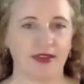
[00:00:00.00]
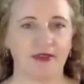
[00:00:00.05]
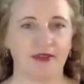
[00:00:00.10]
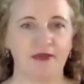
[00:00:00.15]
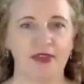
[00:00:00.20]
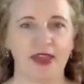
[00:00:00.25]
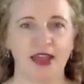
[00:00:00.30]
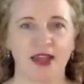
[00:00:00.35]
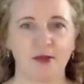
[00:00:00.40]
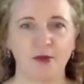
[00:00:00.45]

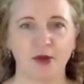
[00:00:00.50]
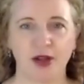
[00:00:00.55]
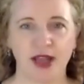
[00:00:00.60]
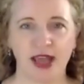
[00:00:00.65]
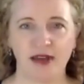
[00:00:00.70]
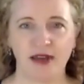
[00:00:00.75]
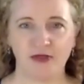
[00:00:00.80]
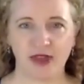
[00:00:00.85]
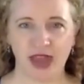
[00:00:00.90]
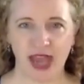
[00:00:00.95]
then I'm going to
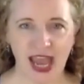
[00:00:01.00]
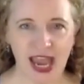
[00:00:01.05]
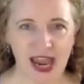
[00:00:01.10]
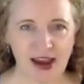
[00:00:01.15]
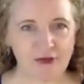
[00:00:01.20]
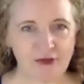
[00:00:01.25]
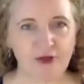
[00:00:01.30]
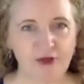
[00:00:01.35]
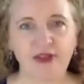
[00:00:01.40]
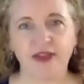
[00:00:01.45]
have
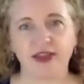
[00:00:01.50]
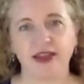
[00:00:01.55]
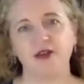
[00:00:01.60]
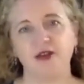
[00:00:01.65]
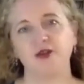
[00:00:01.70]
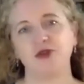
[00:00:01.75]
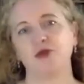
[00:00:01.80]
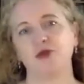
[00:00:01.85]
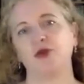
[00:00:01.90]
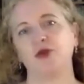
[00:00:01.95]
everything
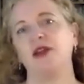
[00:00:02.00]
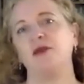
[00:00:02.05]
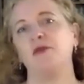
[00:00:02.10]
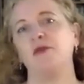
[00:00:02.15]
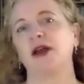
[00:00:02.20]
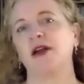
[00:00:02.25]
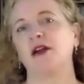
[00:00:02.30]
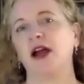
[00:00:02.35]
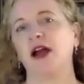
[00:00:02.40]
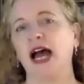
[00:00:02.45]
else working
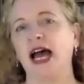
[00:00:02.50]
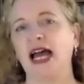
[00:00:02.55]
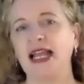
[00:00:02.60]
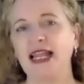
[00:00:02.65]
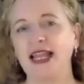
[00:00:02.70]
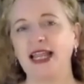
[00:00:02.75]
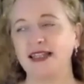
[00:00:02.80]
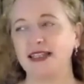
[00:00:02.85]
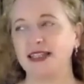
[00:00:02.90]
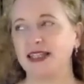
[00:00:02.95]
better. I
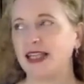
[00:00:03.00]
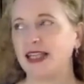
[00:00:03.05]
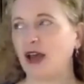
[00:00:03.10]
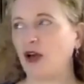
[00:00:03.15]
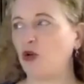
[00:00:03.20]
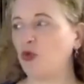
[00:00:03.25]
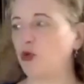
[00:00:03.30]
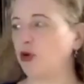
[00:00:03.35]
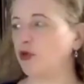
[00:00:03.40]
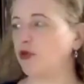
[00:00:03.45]
like to now
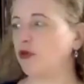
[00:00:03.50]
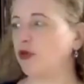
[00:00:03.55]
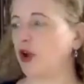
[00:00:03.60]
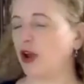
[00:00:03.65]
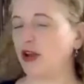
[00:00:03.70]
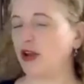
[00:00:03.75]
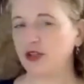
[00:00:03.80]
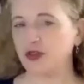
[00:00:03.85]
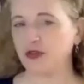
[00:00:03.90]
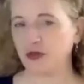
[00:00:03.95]
work
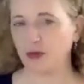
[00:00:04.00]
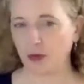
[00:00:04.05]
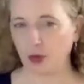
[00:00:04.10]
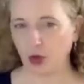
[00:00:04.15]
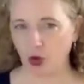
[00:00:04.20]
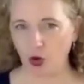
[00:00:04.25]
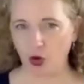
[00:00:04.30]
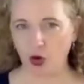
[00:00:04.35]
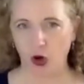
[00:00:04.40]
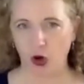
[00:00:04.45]
not just from the
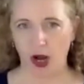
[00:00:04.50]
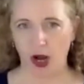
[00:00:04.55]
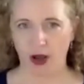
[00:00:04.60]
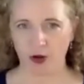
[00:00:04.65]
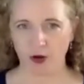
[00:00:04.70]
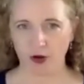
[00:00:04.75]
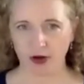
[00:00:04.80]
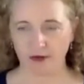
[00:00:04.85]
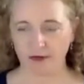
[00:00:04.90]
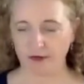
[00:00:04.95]
core
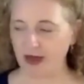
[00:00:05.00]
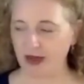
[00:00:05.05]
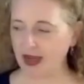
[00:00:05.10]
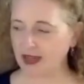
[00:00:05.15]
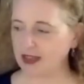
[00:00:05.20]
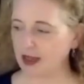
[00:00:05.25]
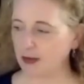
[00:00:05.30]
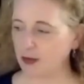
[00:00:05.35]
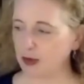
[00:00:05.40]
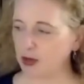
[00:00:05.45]
out. In
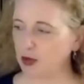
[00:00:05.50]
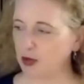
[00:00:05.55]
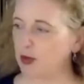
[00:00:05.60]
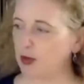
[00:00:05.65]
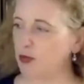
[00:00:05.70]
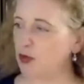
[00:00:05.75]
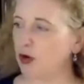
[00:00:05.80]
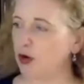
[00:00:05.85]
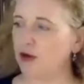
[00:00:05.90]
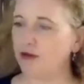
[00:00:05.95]
fact, I'm a little
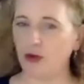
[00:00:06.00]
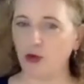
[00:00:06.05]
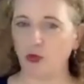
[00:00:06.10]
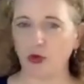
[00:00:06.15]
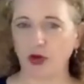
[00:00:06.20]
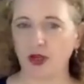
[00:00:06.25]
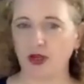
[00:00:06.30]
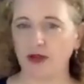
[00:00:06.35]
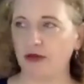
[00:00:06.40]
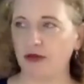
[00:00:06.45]
bit more of a
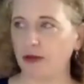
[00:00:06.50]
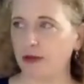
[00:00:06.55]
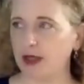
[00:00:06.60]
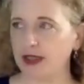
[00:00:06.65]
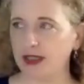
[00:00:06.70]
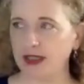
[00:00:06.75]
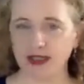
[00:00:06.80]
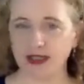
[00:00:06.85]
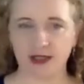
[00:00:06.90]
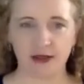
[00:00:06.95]
working from the
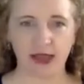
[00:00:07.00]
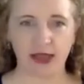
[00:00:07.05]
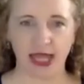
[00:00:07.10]
distal